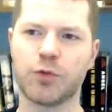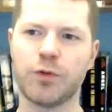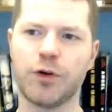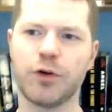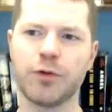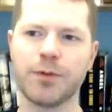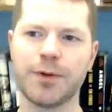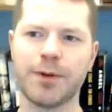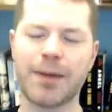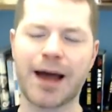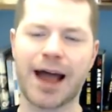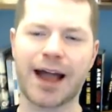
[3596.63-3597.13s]
We
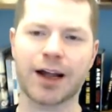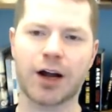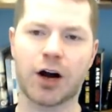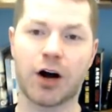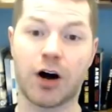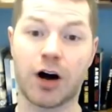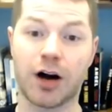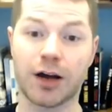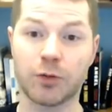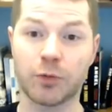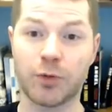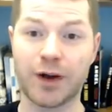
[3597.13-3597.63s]
will be back
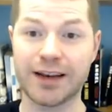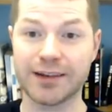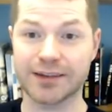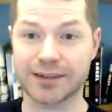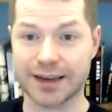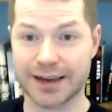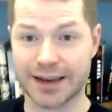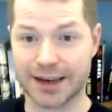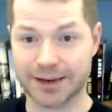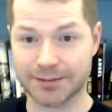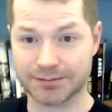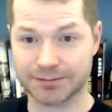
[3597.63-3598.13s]
on
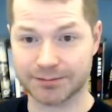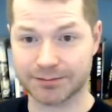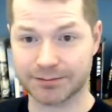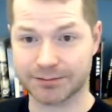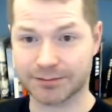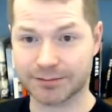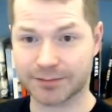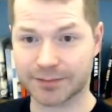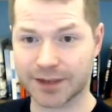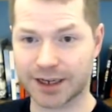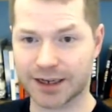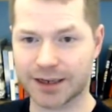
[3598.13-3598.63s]
Wednesday,
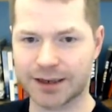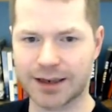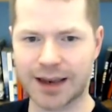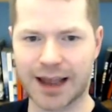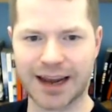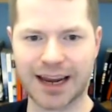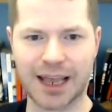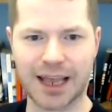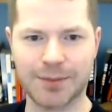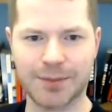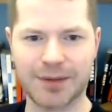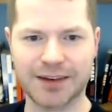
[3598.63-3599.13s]

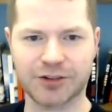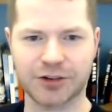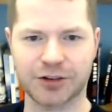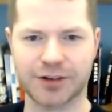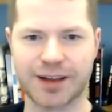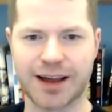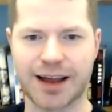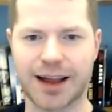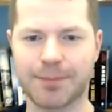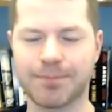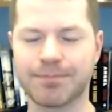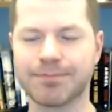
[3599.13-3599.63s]
9 a.m. Eastern
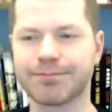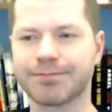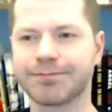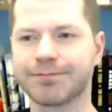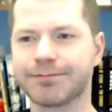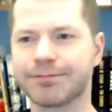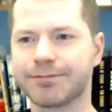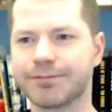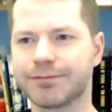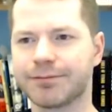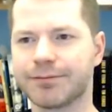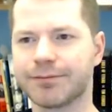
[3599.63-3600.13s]
Time.
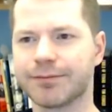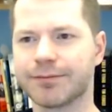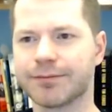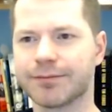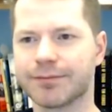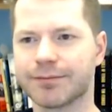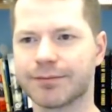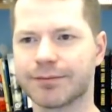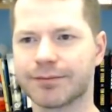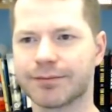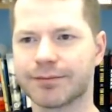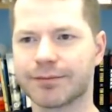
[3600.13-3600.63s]

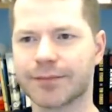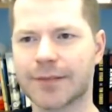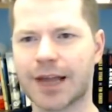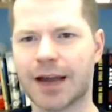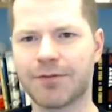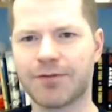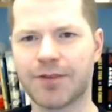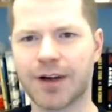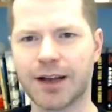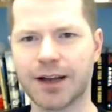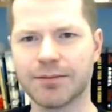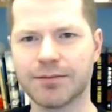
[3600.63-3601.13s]

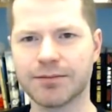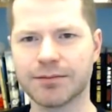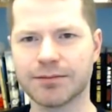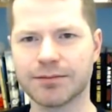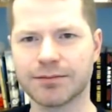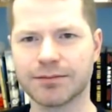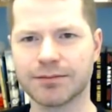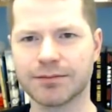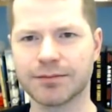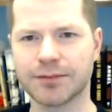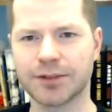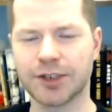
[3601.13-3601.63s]
Have fun.
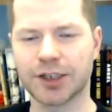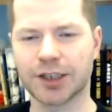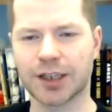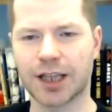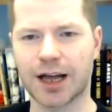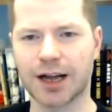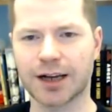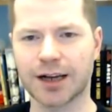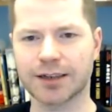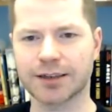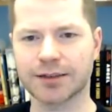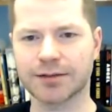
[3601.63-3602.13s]
Good
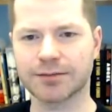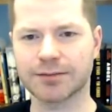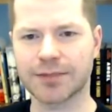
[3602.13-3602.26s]
luck.